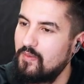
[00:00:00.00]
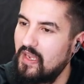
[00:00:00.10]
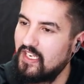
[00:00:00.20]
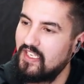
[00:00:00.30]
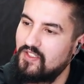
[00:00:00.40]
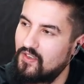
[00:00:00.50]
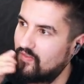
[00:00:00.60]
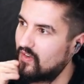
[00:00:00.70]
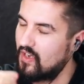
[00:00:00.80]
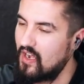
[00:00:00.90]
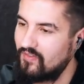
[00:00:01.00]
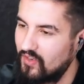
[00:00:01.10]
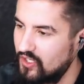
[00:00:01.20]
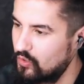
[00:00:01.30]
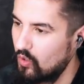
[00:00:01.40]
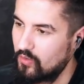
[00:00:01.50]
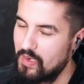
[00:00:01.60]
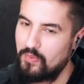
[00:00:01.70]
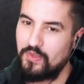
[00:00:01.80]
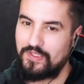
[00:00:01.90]
make it easier for controller
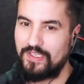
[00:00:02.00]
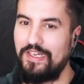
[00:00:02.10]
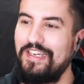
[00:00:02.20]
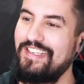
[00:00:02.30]
people to